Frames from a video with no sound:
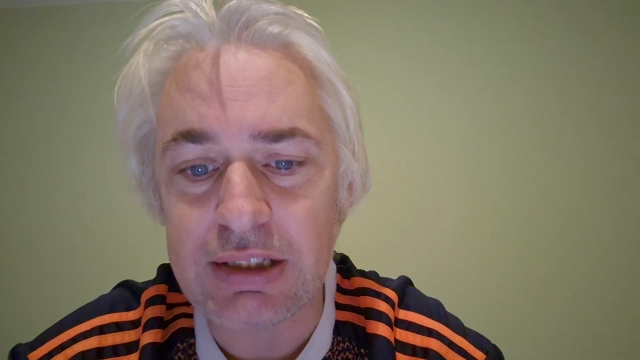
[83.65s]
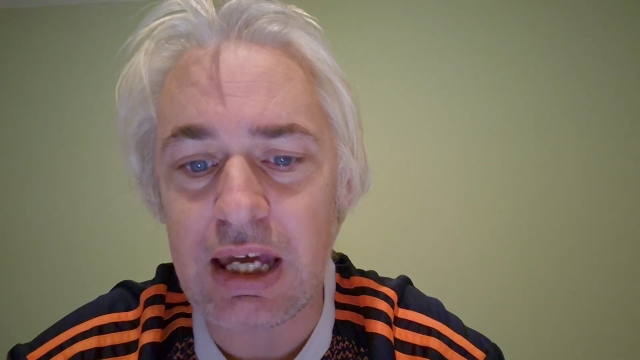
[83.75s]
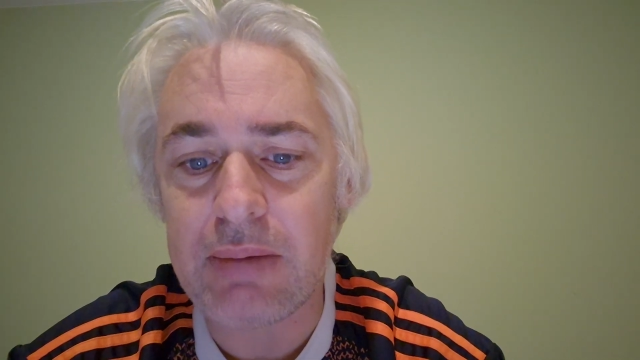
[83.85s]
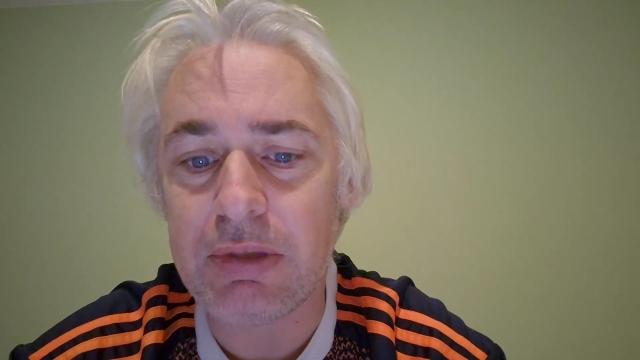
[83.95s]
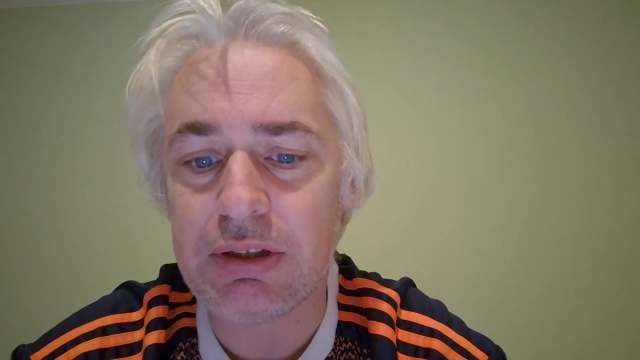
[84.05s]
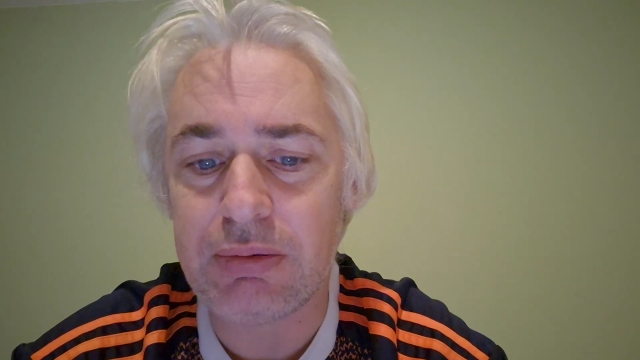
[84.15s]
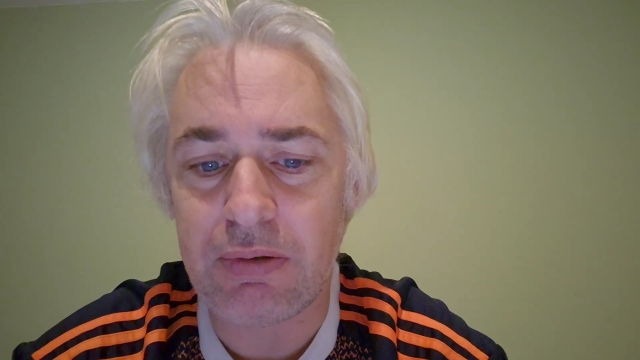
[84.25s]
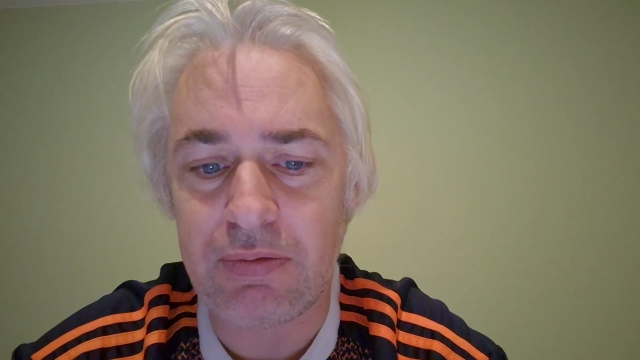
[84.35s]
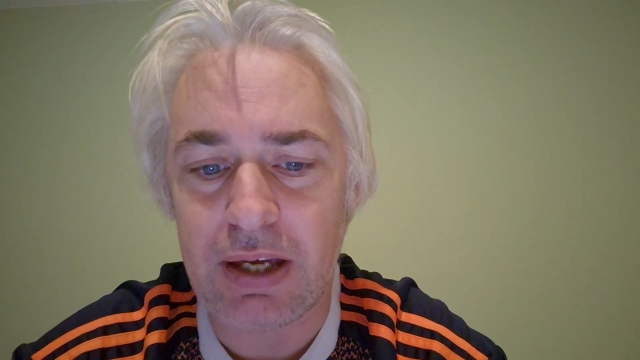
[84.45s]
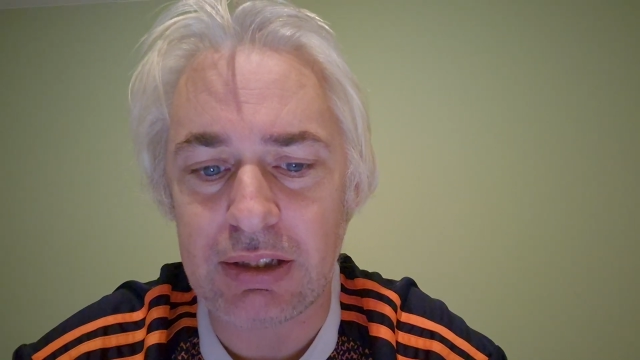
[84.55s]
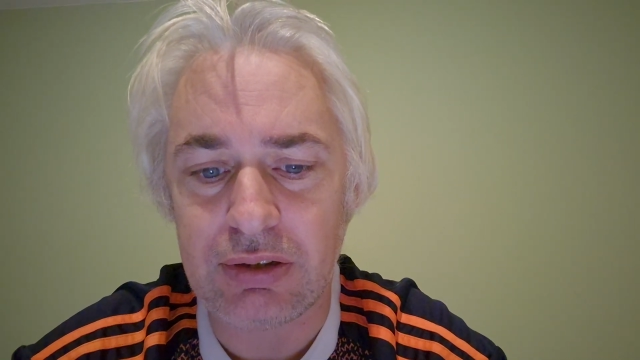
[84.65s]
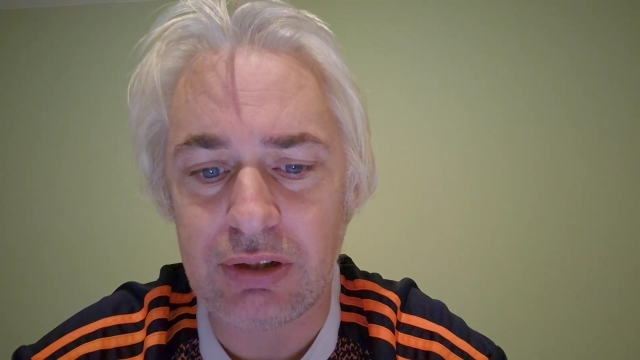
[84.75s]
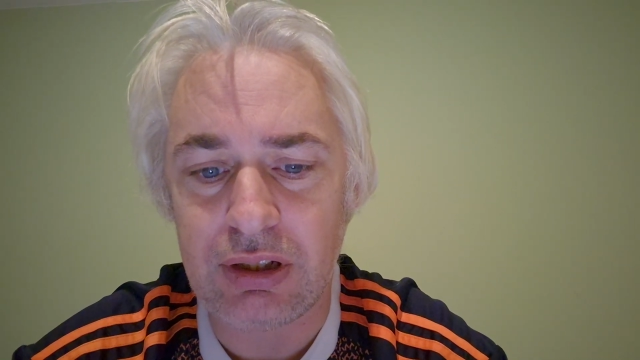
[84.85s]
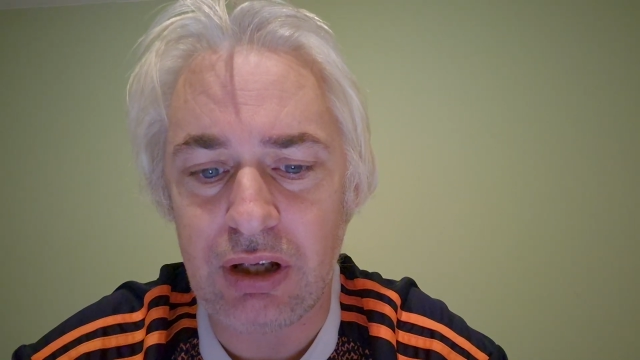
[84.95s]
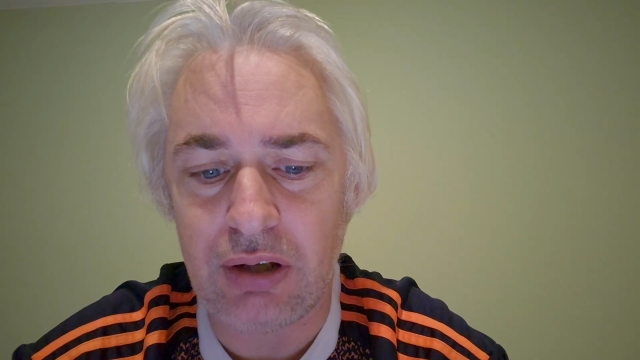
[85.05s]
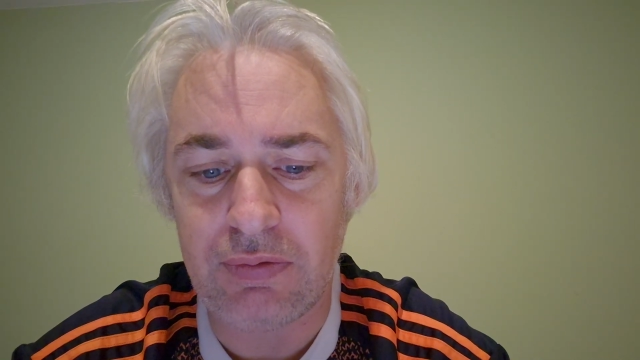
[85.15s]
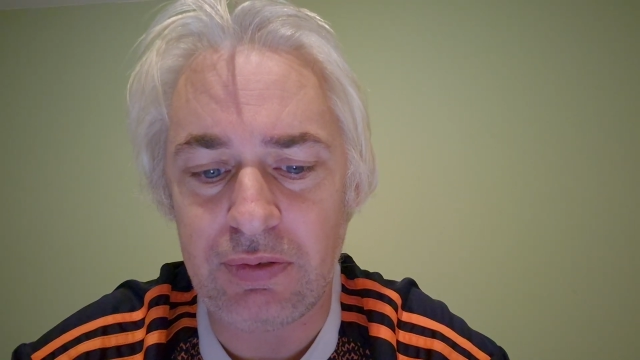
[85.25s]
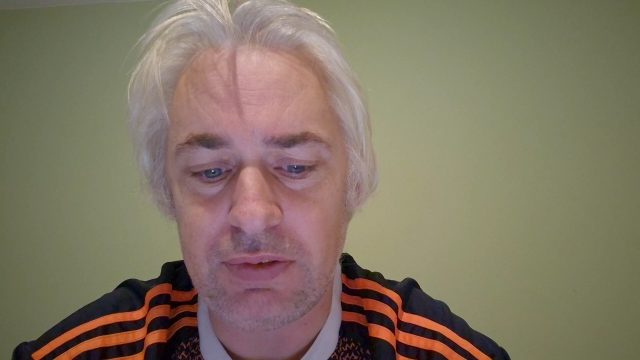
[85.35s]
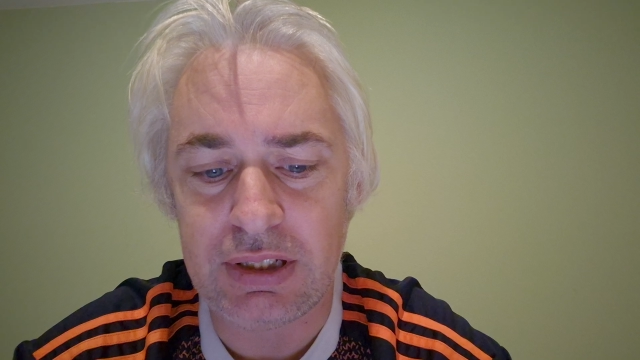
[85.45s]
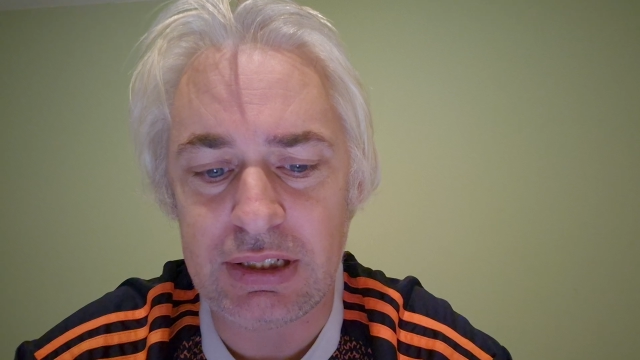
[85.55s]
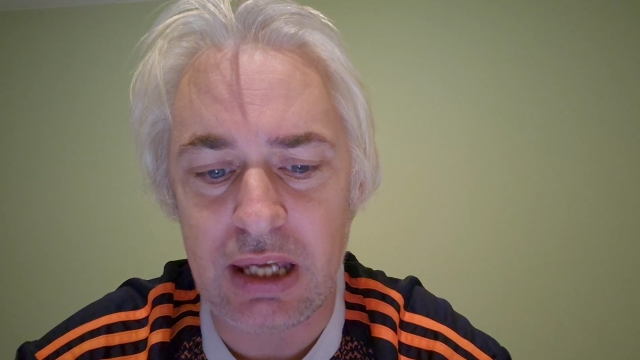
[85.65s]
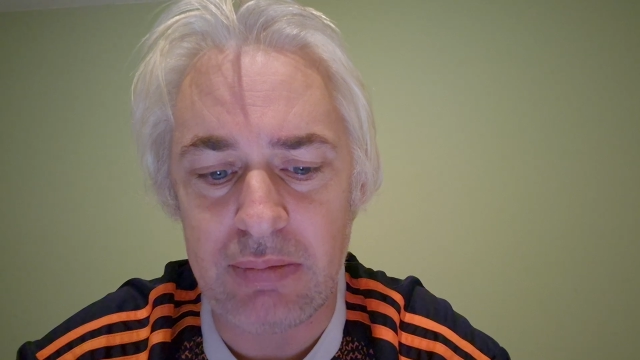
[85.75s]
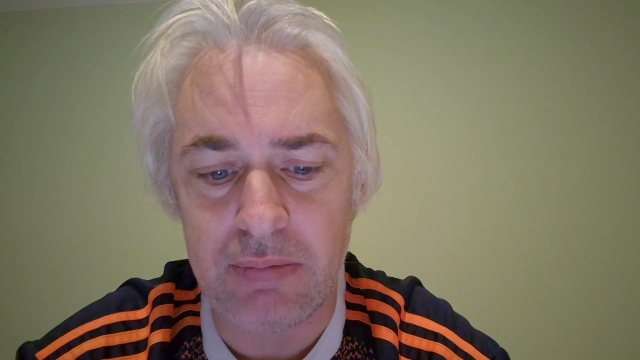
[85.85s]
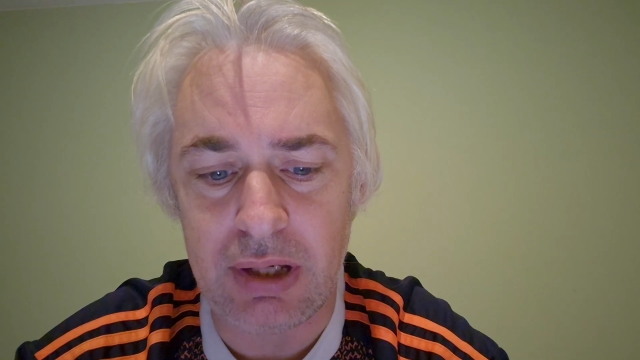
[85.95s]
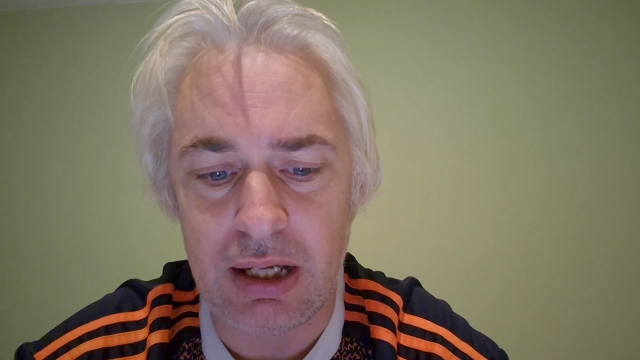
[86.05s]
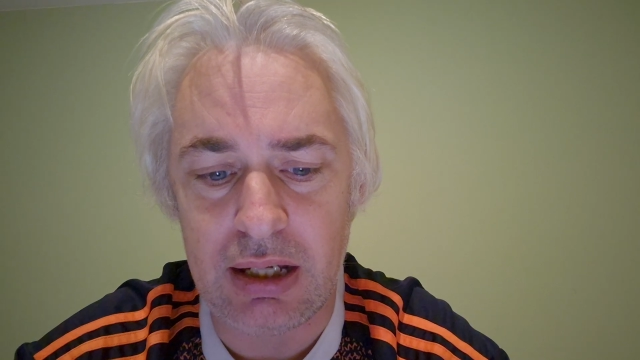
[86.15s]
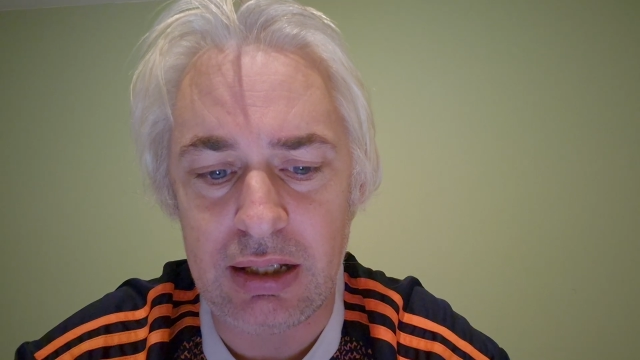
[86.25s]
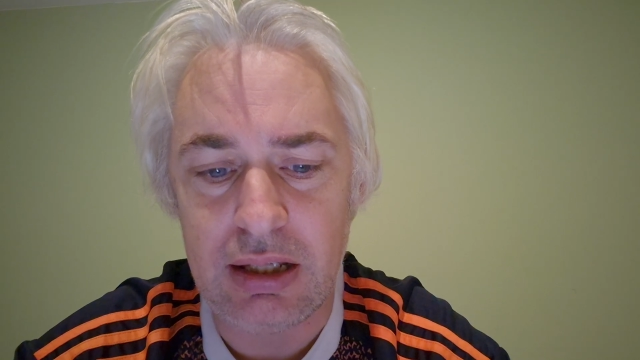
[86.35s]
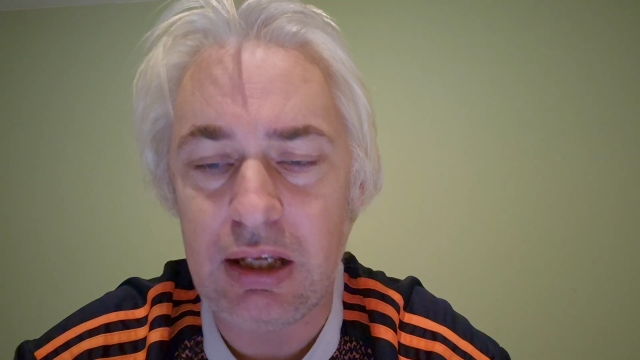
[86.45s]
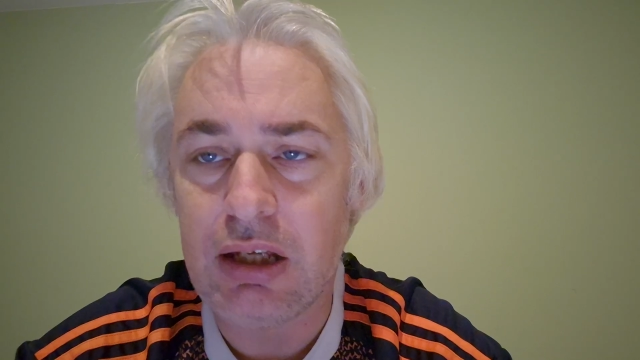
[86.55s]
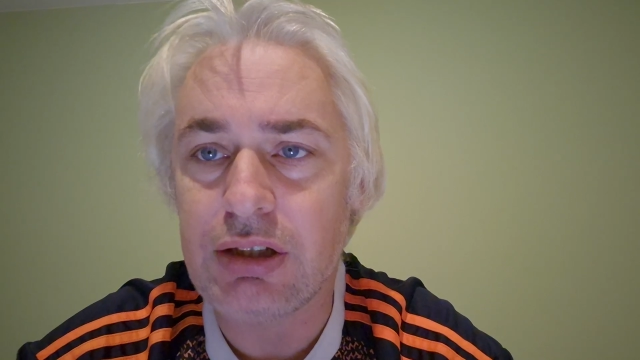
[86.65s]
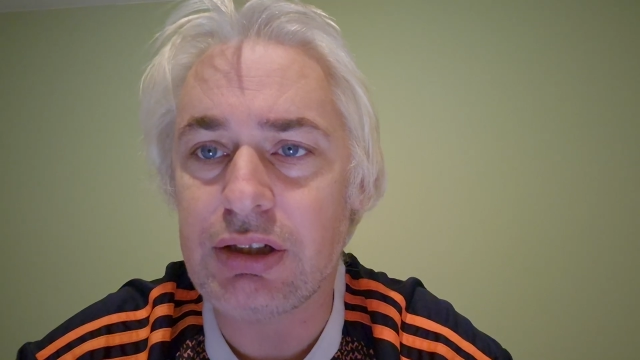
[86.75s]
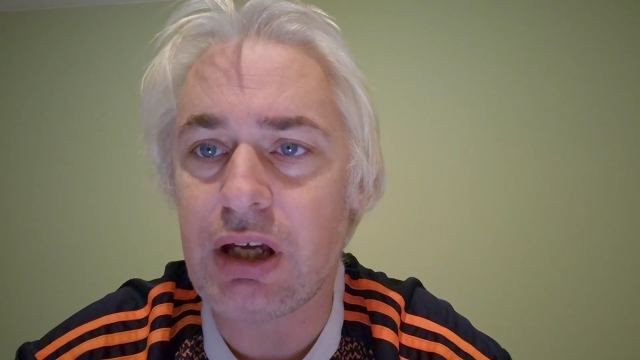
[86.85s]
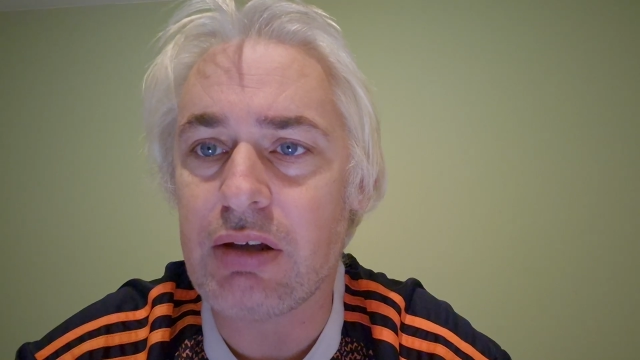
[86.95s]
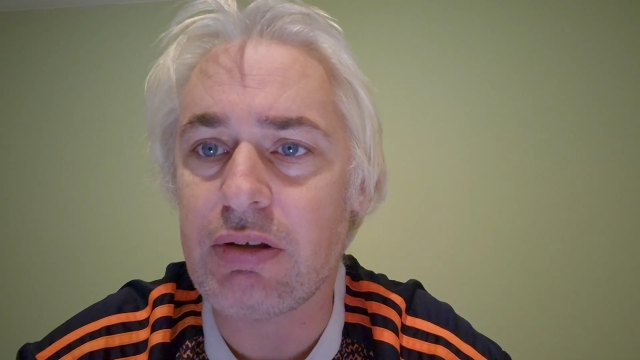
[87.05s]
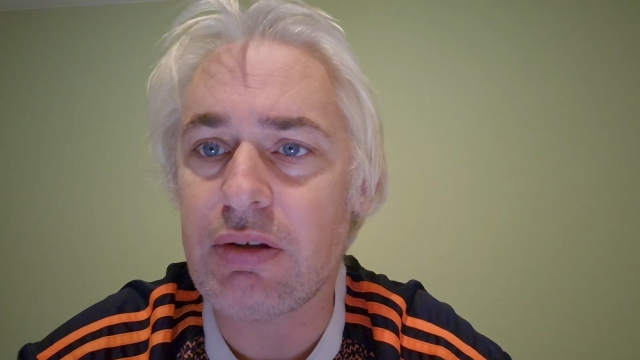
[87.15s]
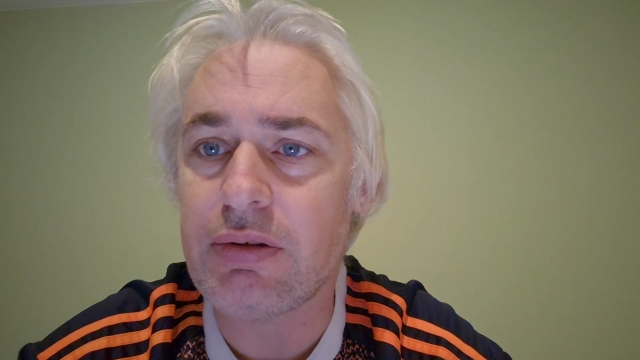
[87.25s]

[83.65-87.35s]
came into effect on the 9th of December. So